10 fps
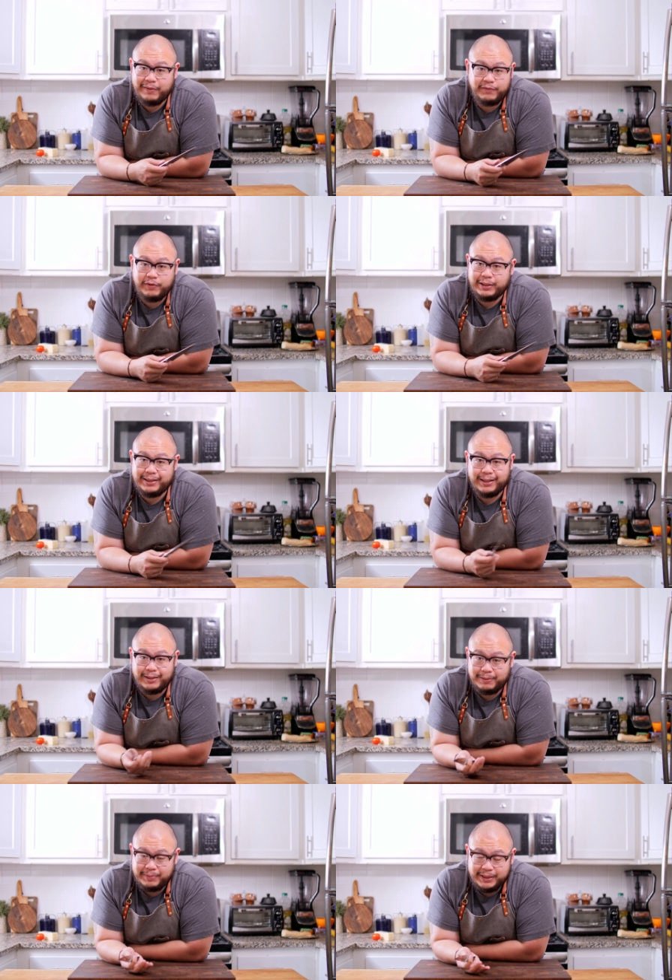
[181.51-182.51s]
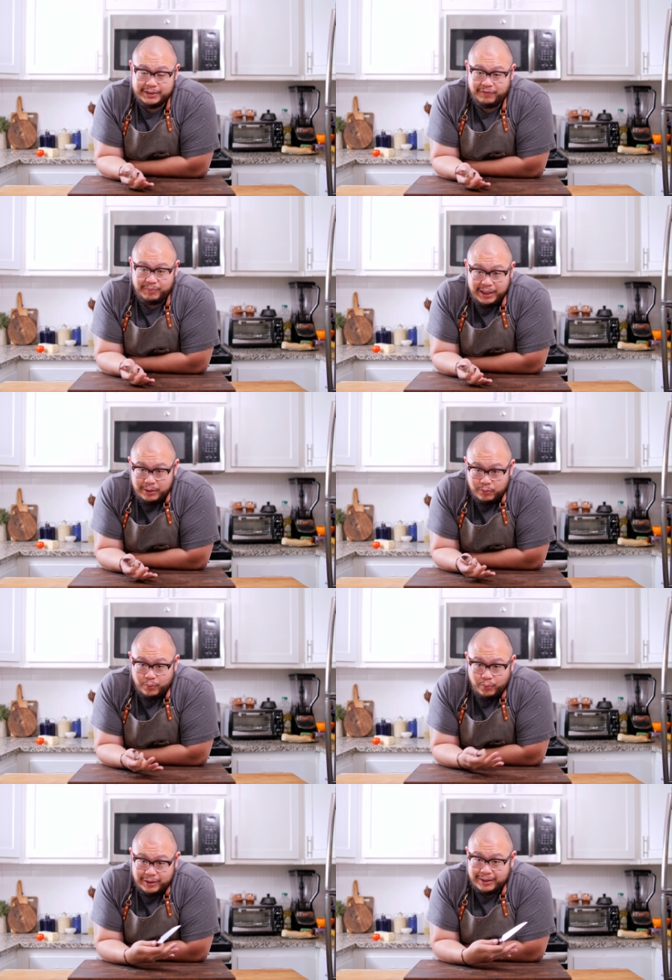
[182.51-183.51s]
have a very delicate piece of meat
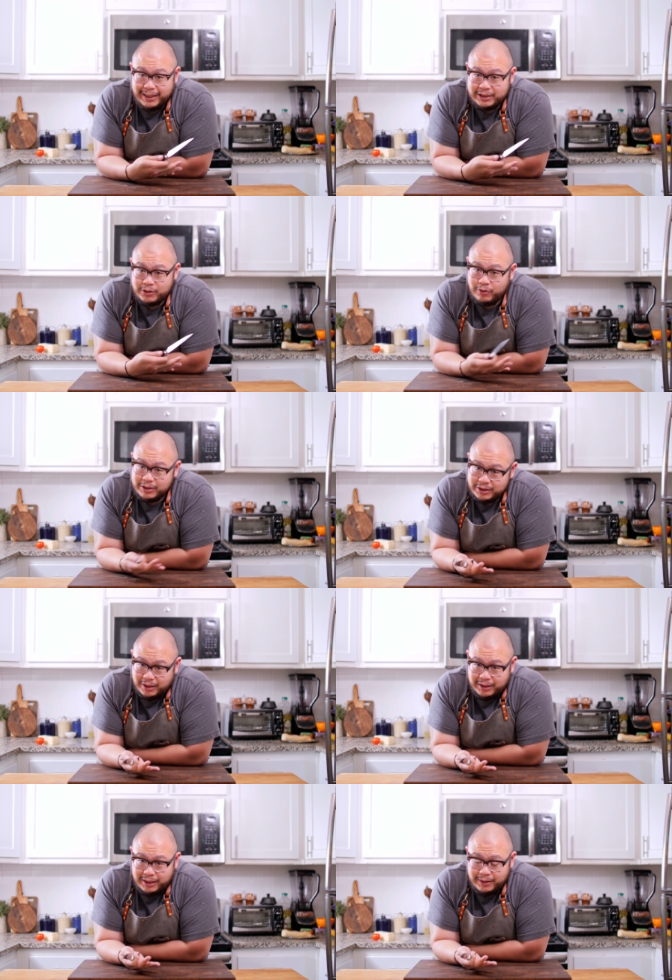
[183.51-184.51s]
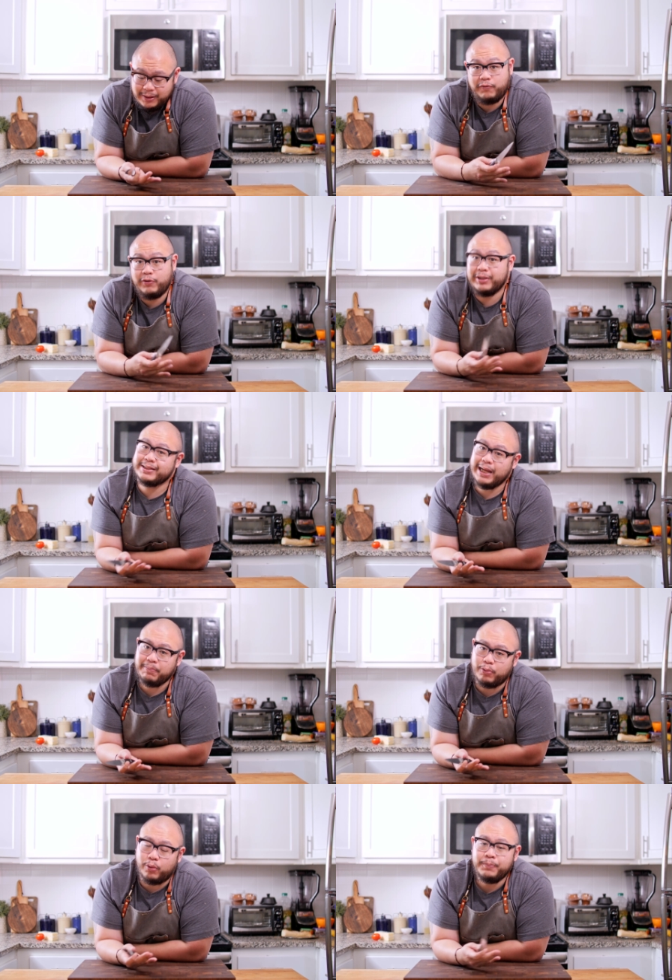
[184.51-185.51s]
with a nice crust on it. For
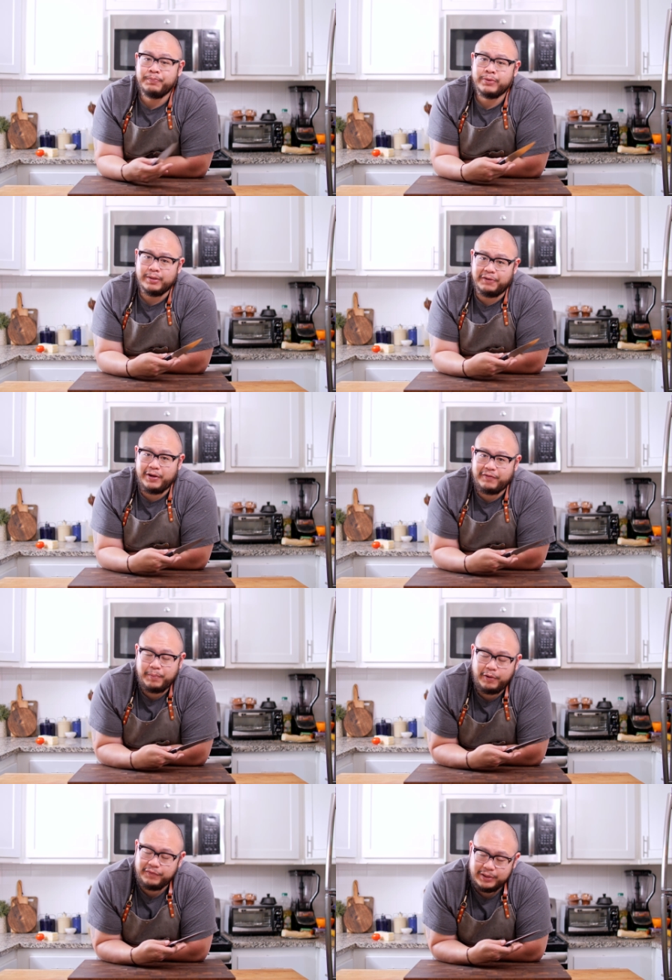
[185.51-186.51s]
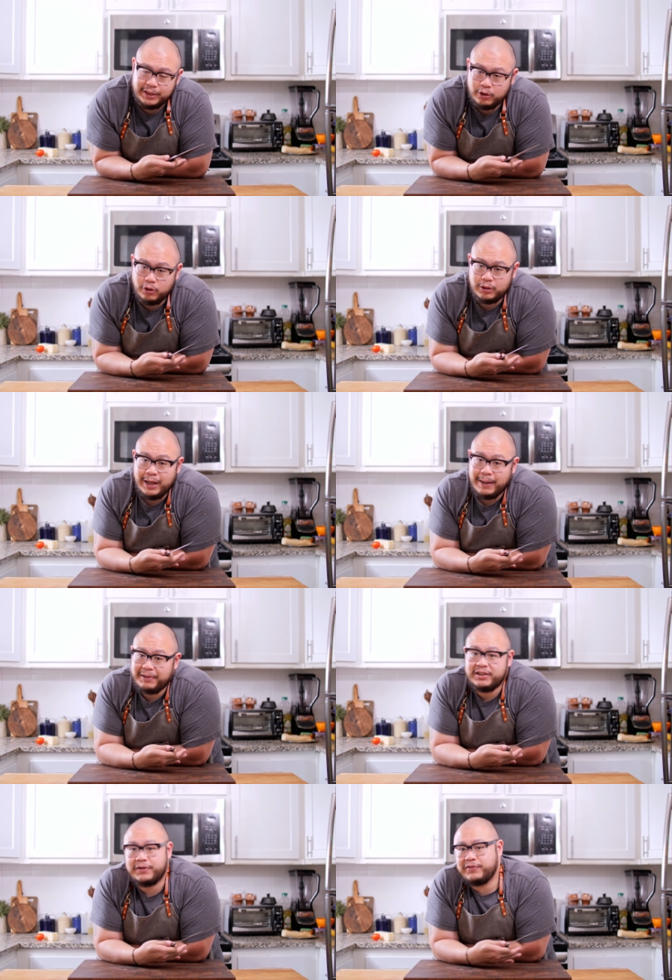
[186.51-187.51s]
example, if you have a perfectly cooked
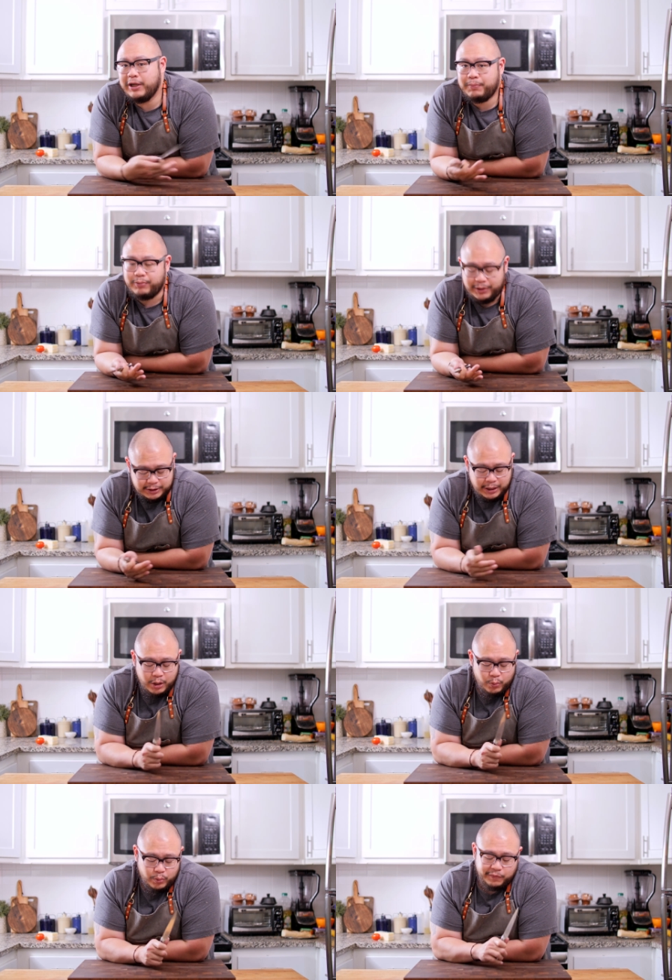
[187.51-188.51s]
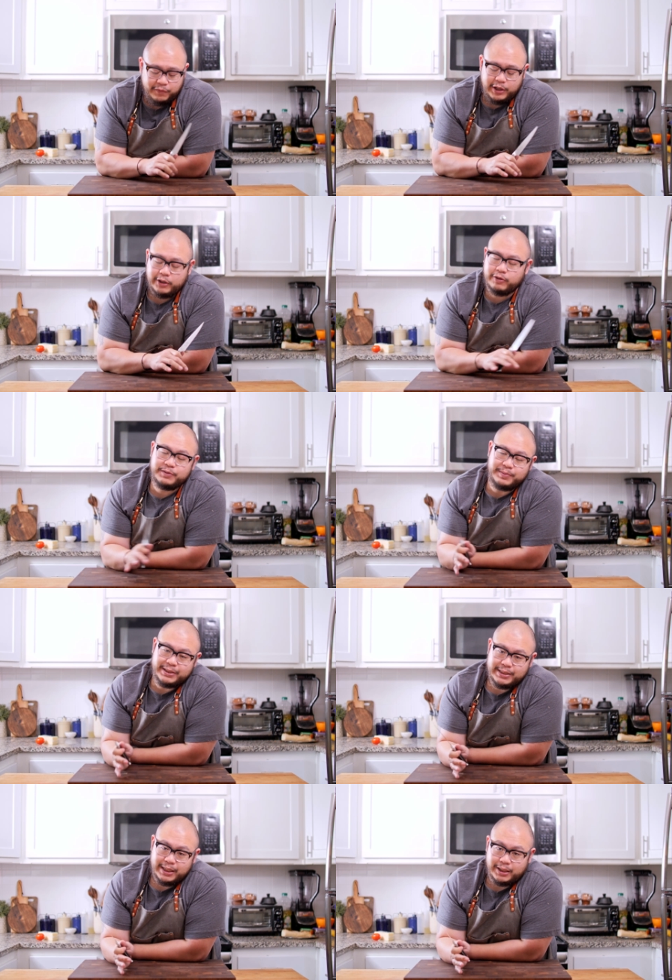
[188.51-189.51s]
piece of duck breast with a very crispy
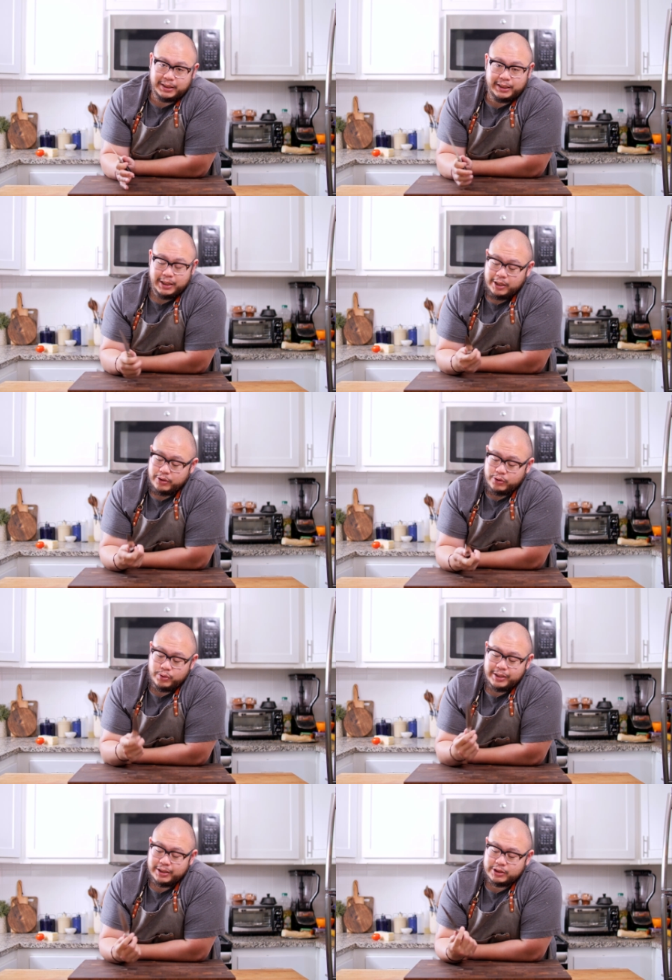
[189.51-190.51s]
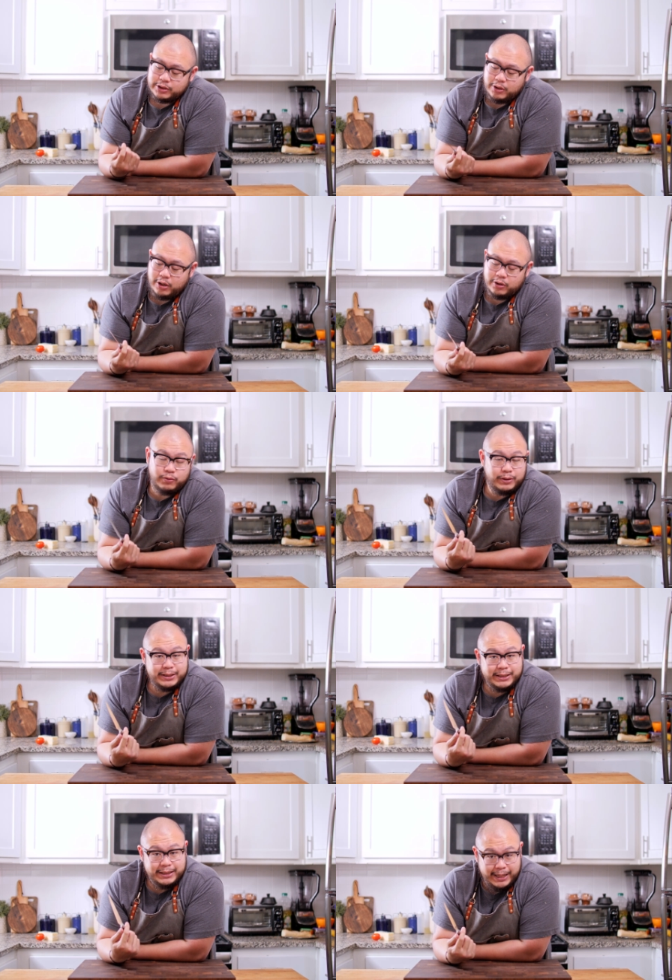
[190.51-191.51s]
skin on it, you can saw through the
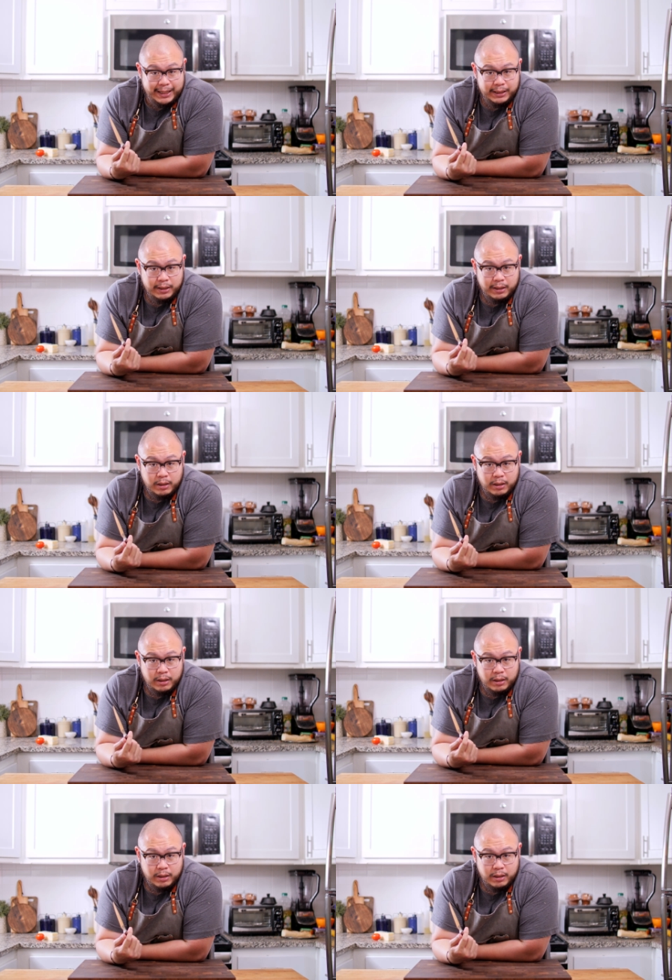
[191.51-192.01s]
skin